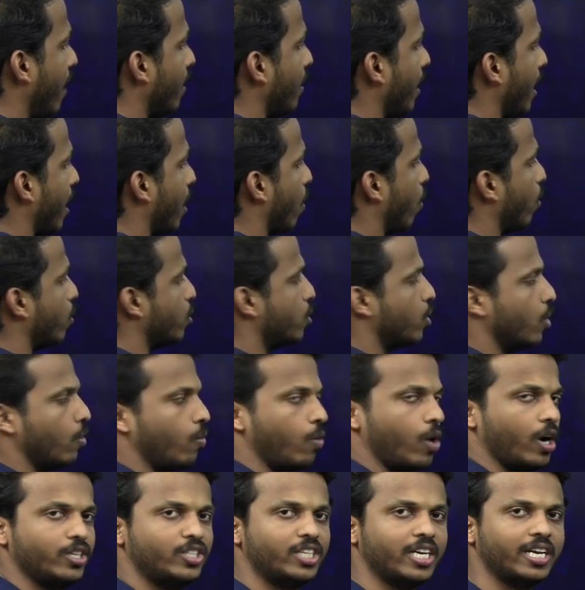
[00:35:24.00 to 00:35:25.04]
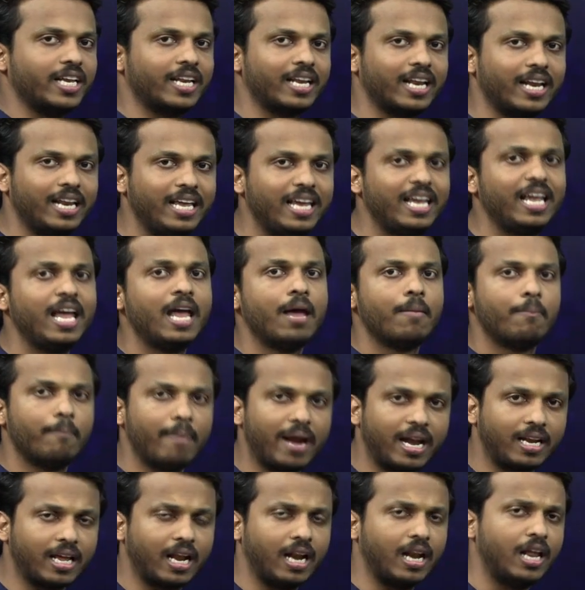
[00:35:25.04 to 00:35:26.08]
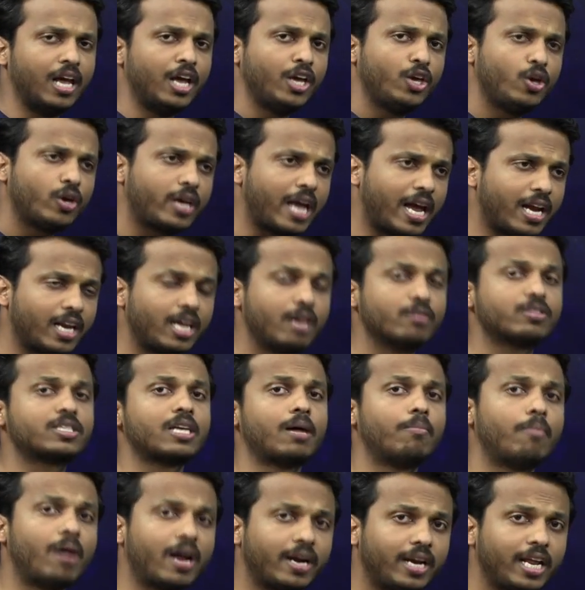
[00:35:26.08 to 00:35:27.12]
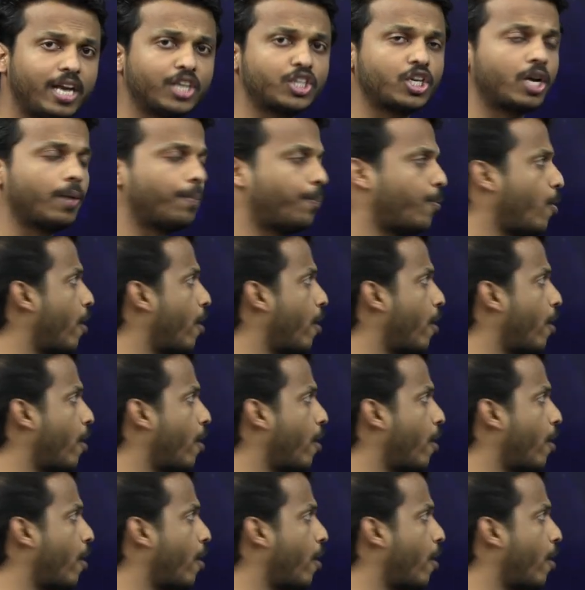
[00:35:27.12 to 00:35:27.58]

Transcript: and they are also what? Generally metal. You can give some addition